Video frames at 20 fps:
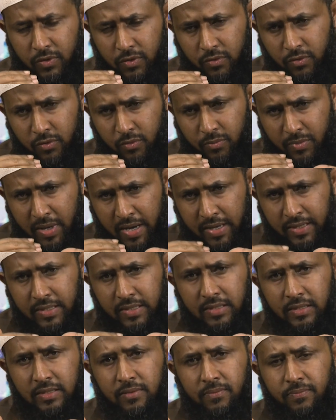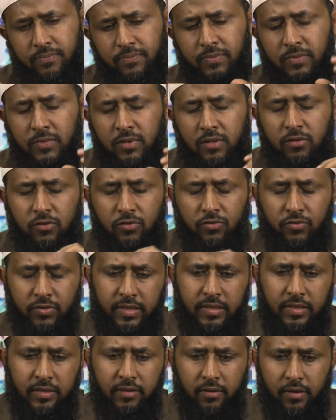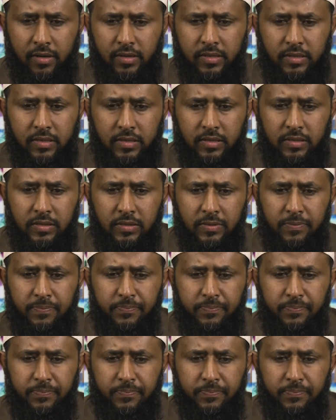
You minus trade creditors.